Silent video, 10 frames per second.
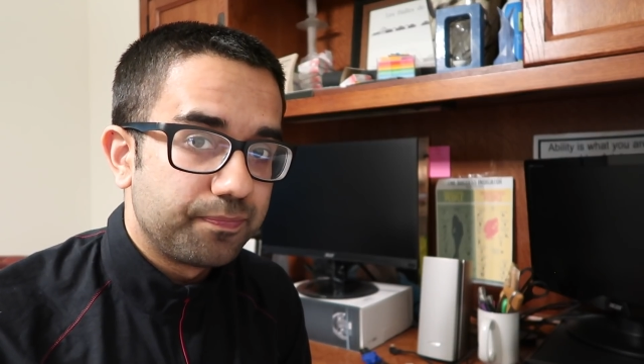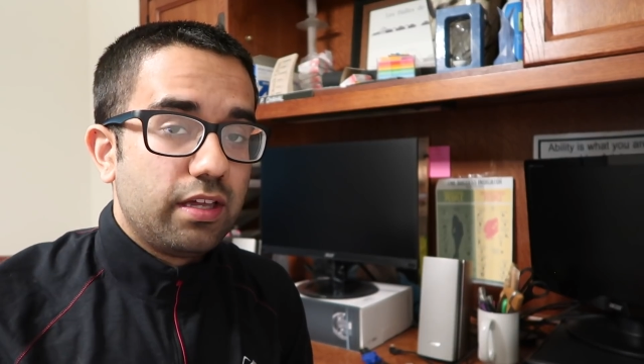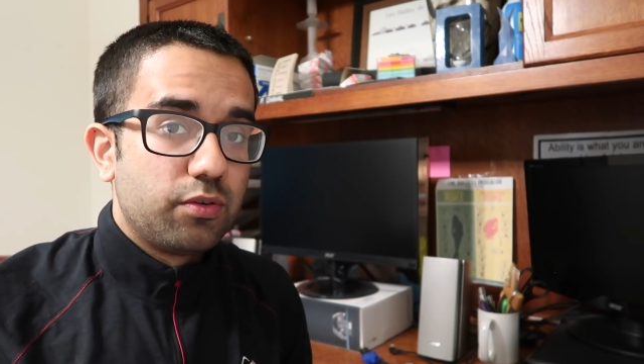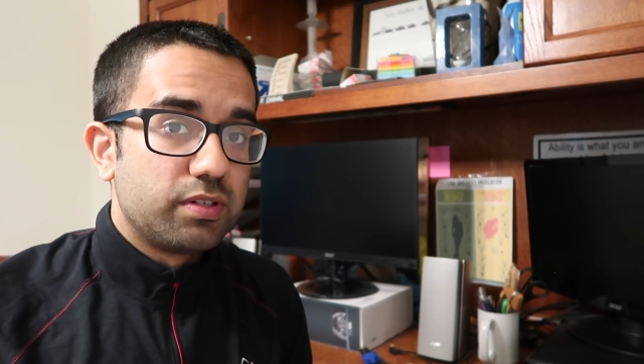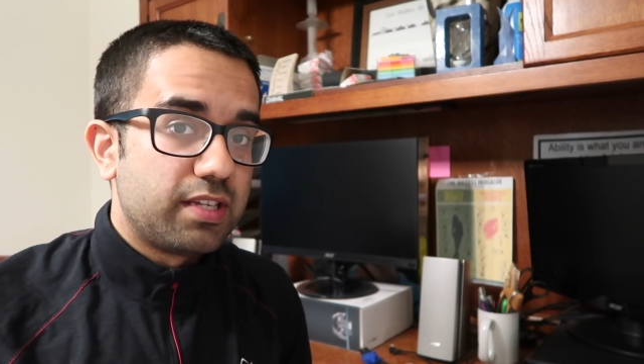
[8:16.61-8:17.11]

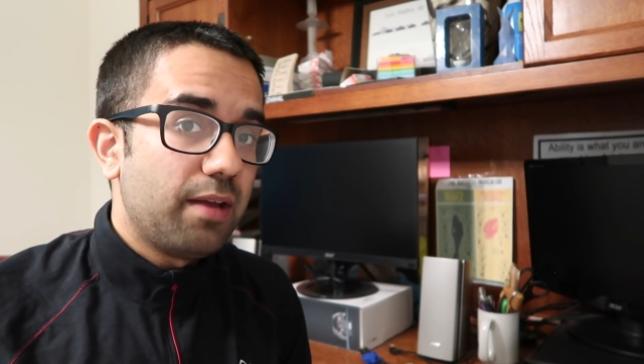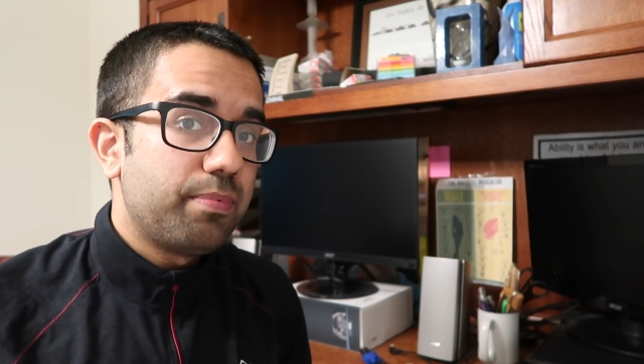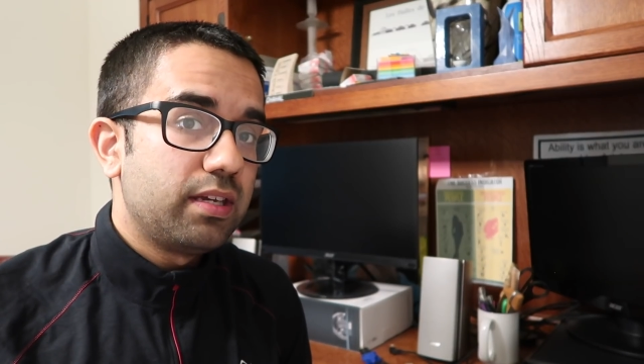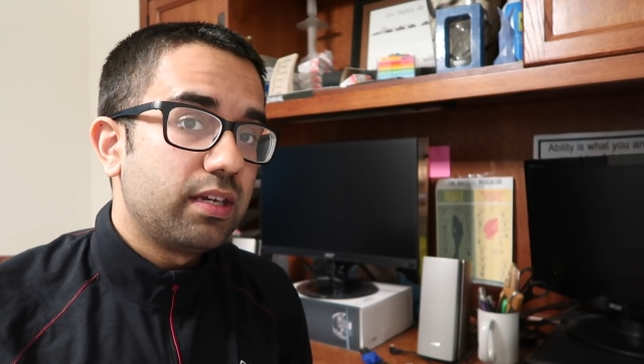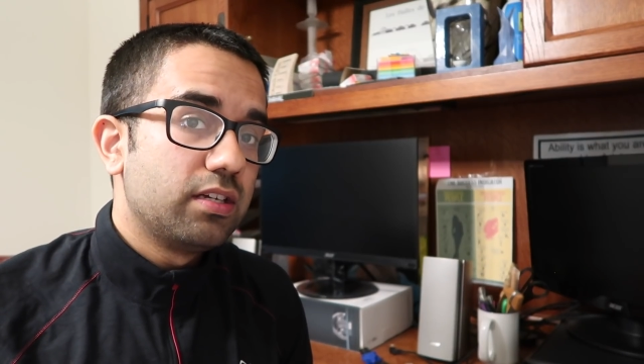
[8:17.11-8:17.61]
And what's
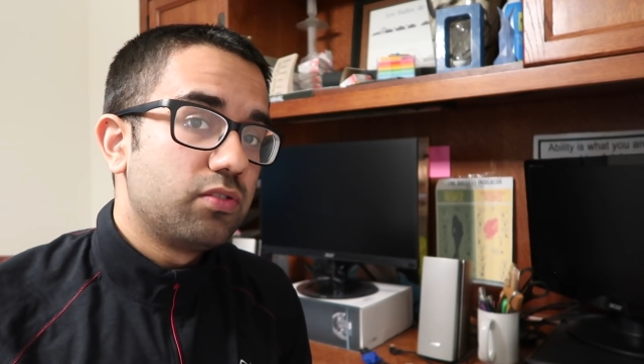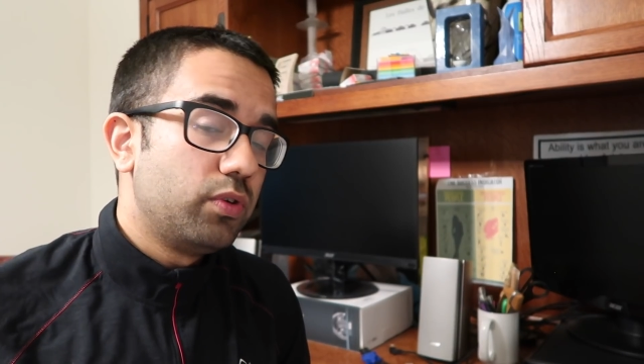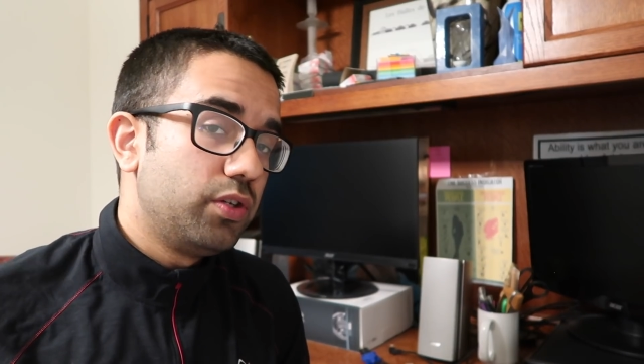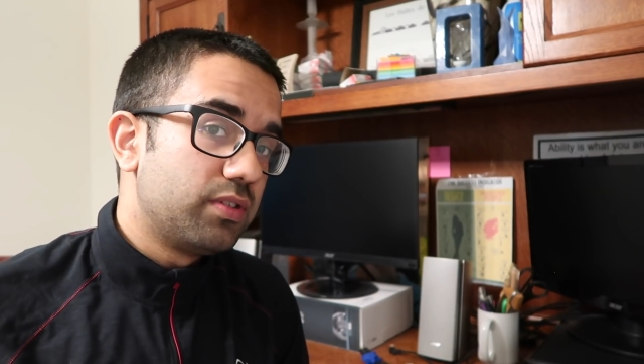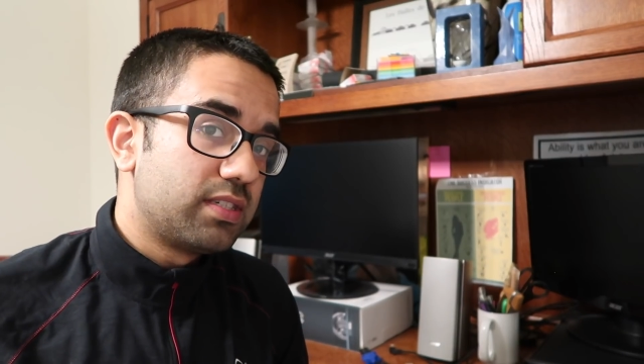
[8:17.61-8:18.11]
happening is
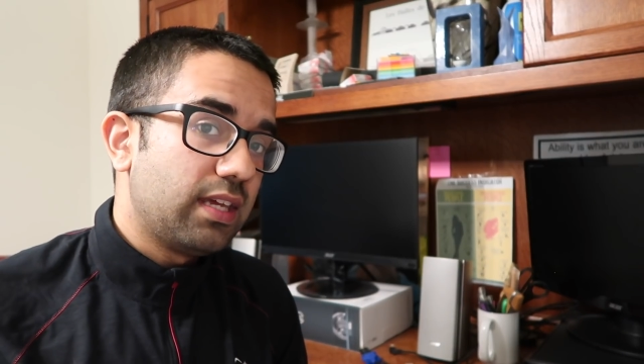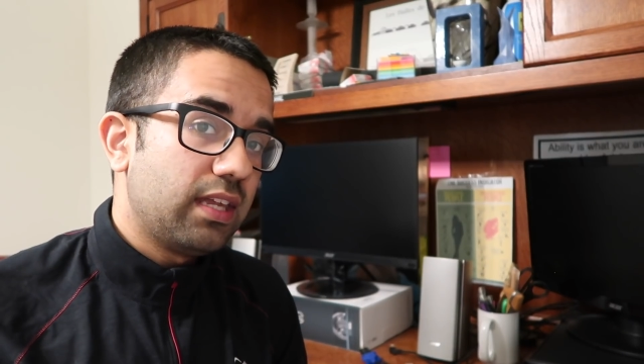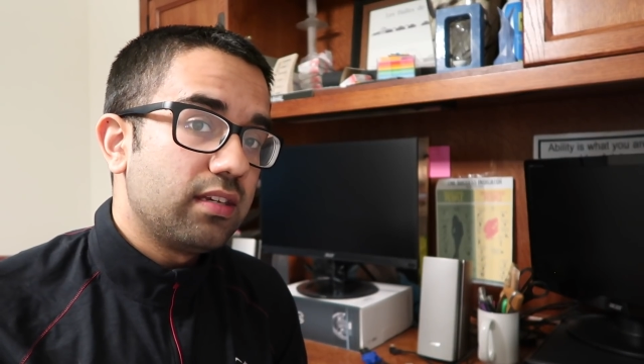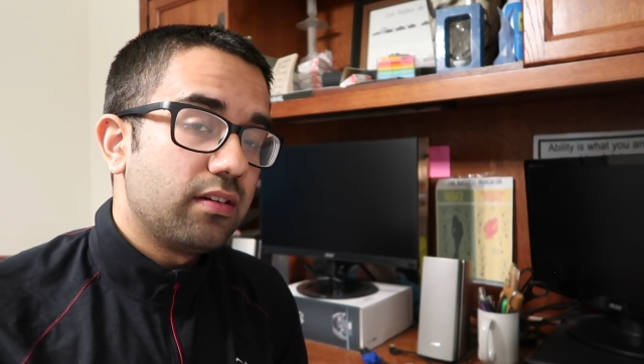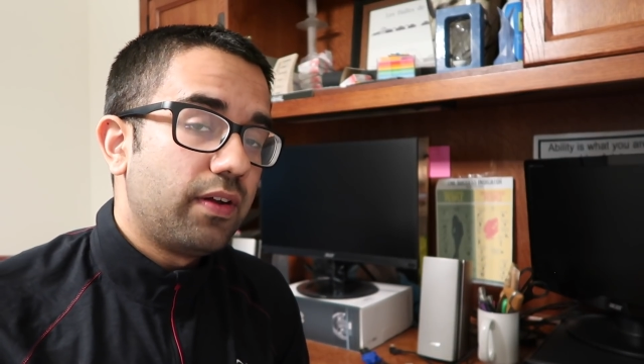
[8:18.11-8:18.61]
when you
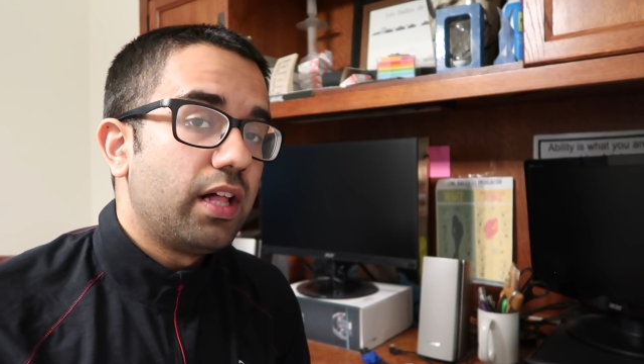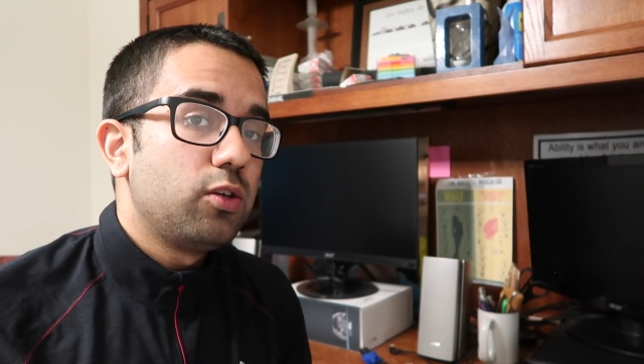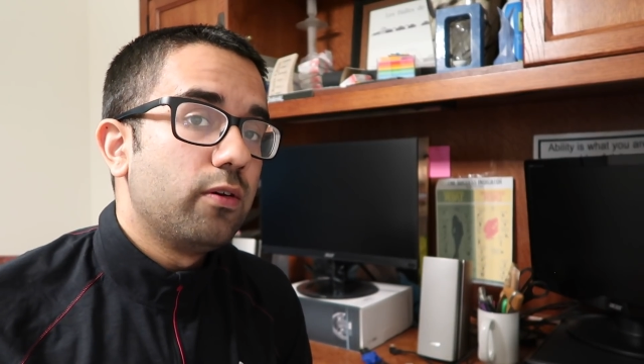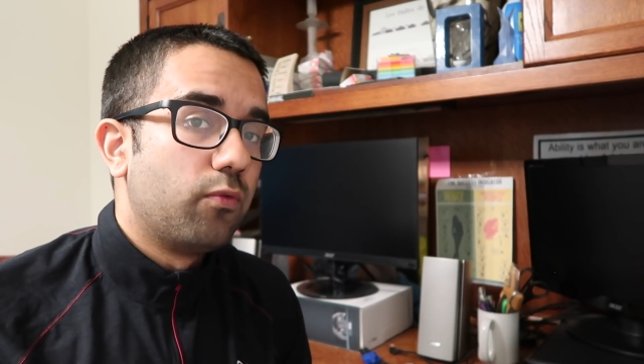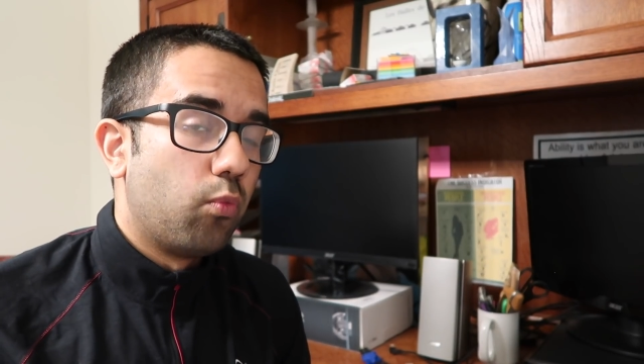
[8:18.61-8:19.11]
send a
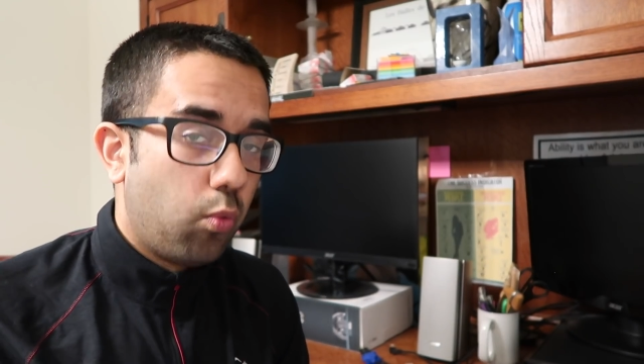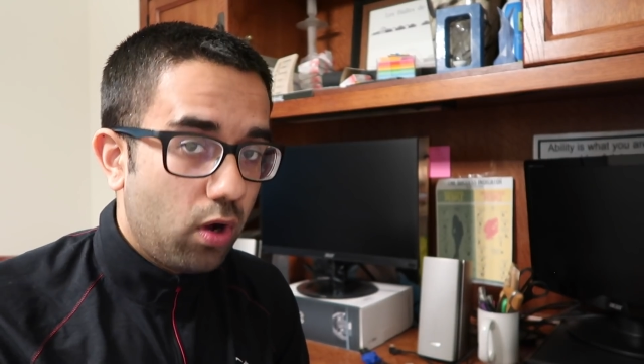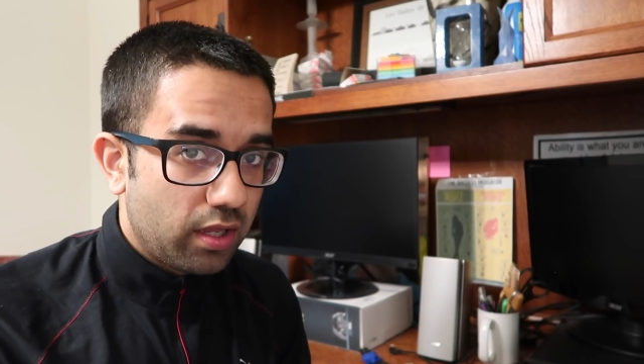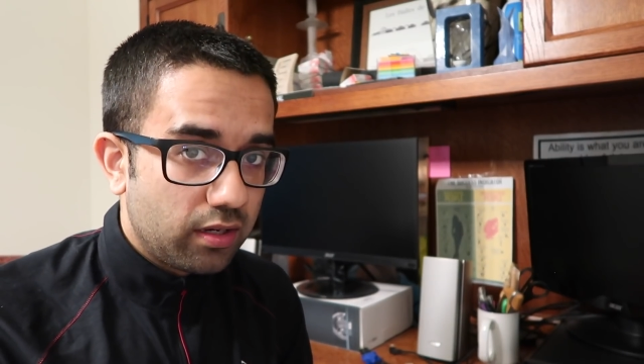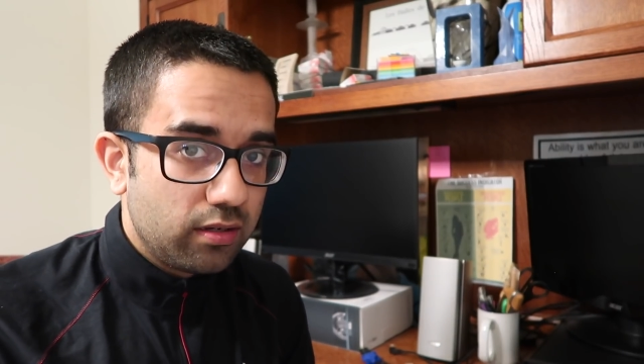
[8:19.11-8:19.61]
value of
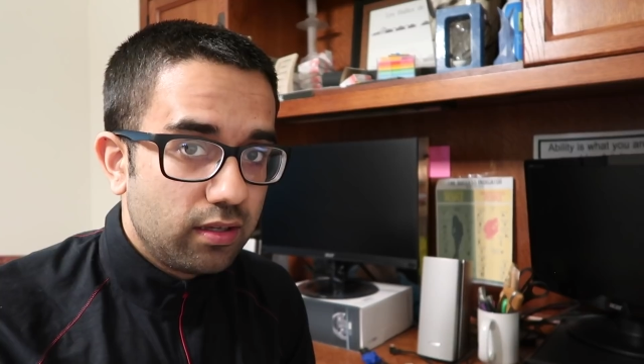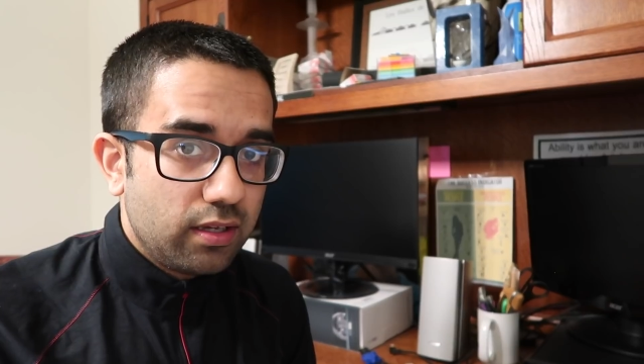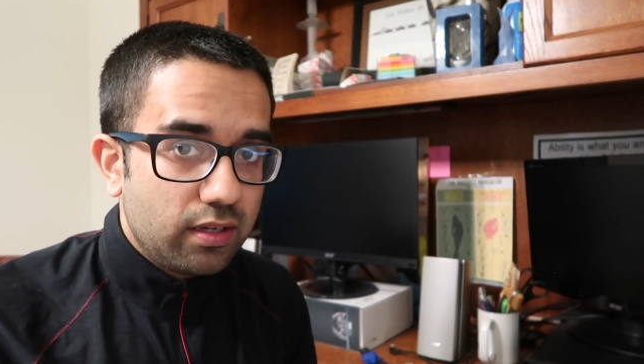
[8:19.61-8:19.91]
one